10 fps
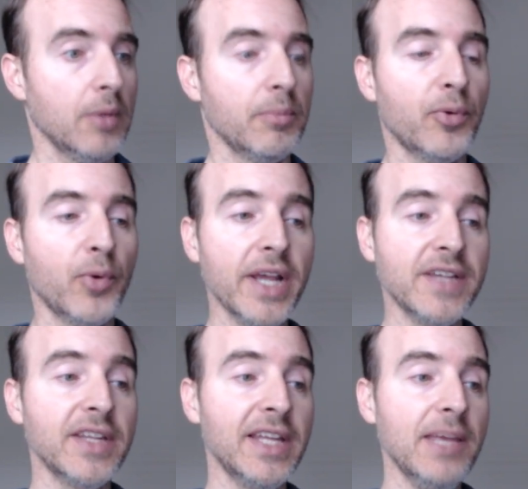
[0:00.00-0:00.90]

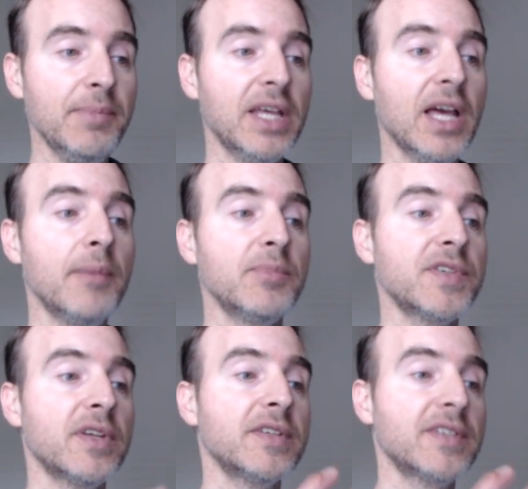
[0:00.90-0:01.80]
prays that he
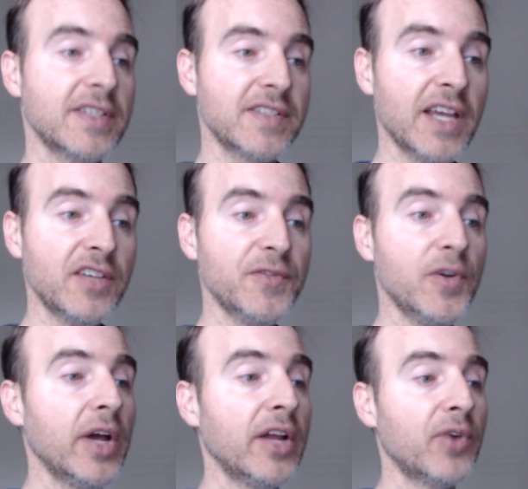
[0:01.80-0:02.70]
becomes
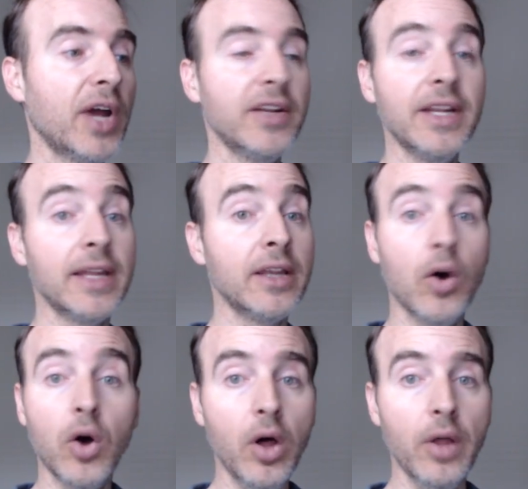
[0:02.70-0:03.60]
successful and grounded in
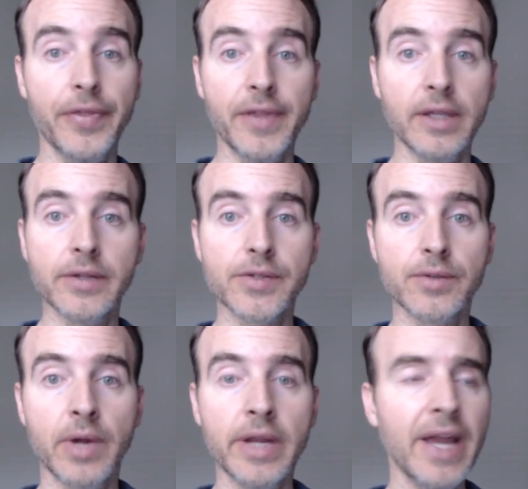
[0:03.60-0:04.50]
all things,
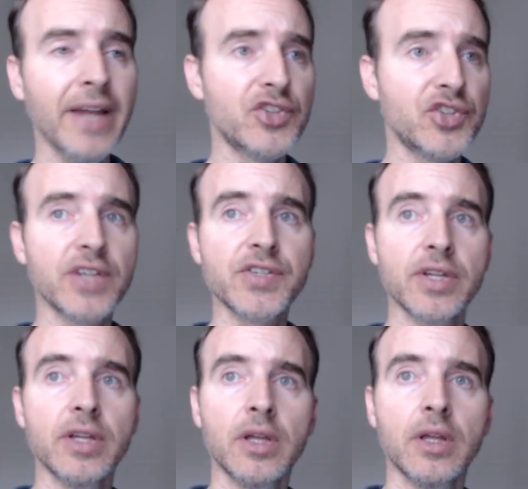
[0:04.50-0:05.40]
right? Not just
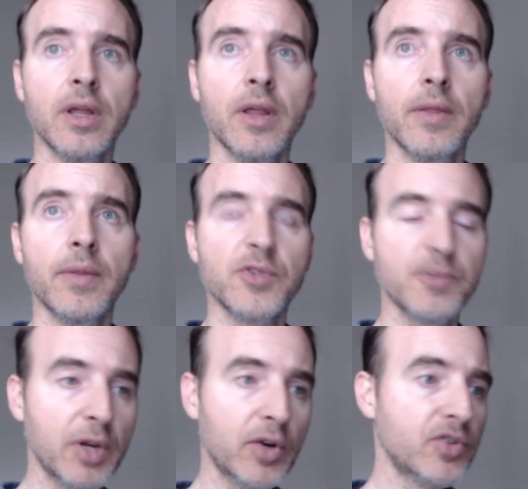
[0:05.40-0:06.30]

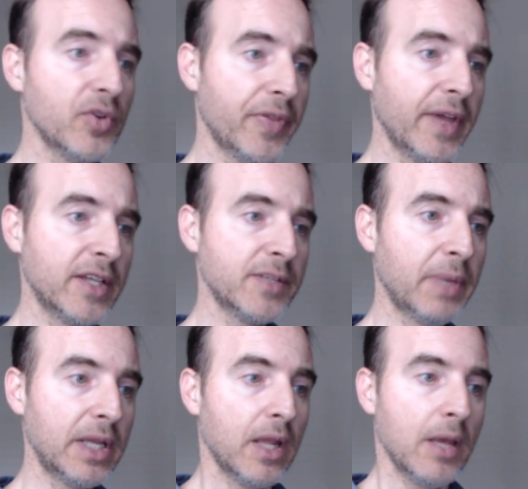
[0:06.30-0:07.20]
spiritual things,
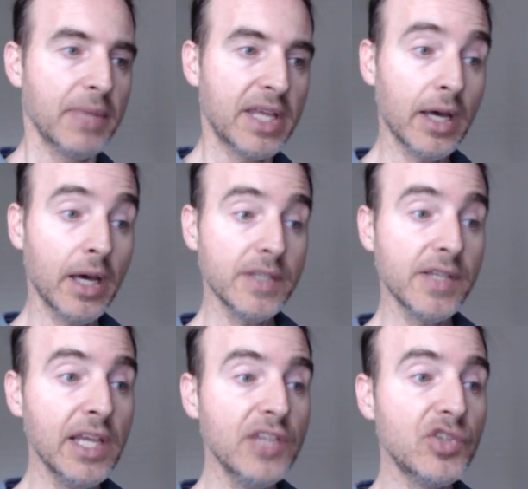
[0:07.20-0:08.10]
but because
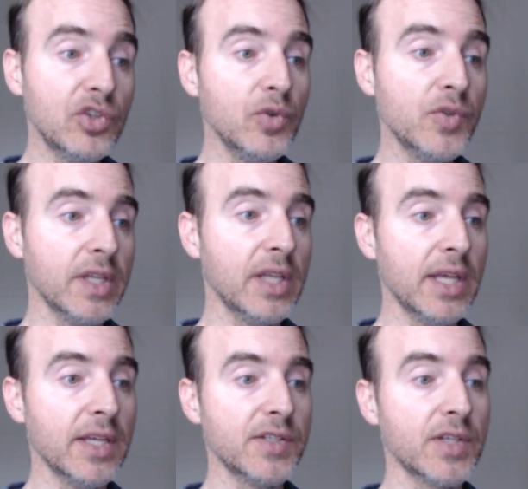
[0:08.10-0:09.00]
he's using
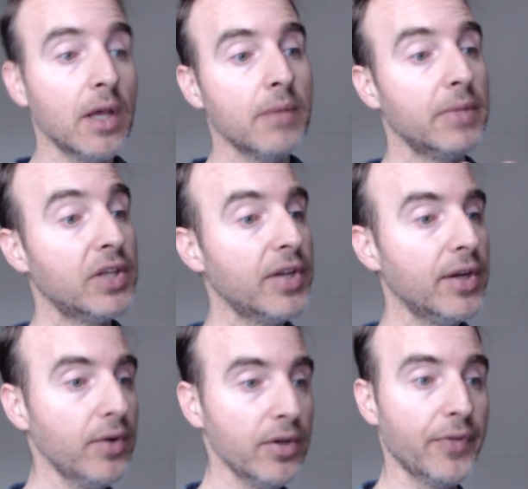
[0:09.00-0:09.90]
his
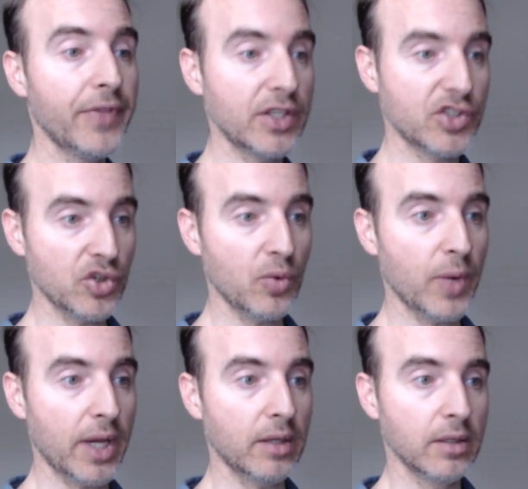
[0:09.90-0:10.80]
material things so
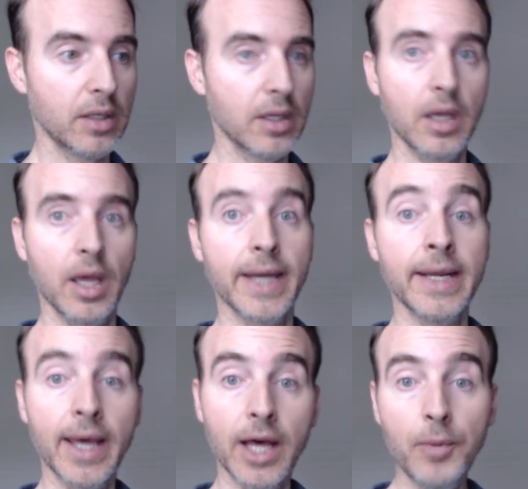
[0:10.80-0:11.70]
well and
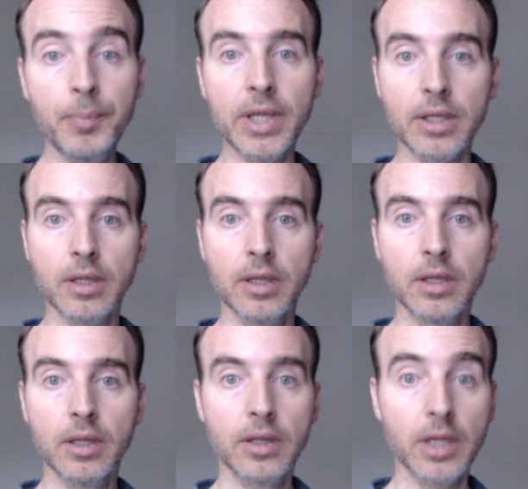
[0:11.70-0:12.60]
helping
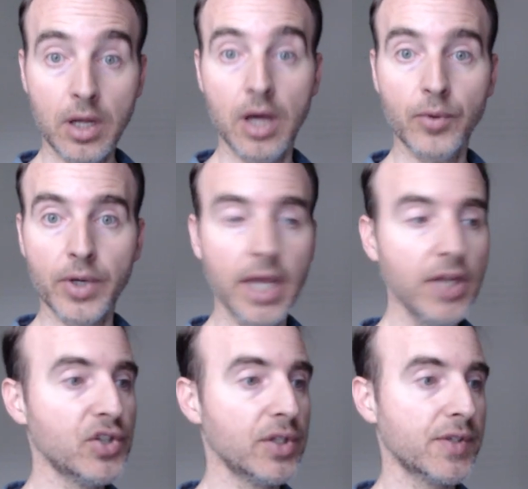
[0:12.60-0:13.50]
the
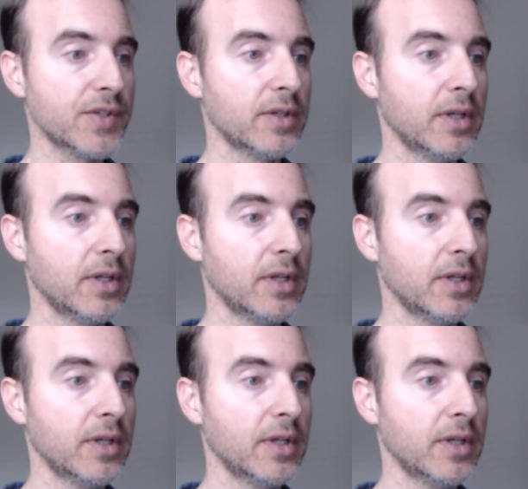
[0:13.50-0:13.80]
congregations,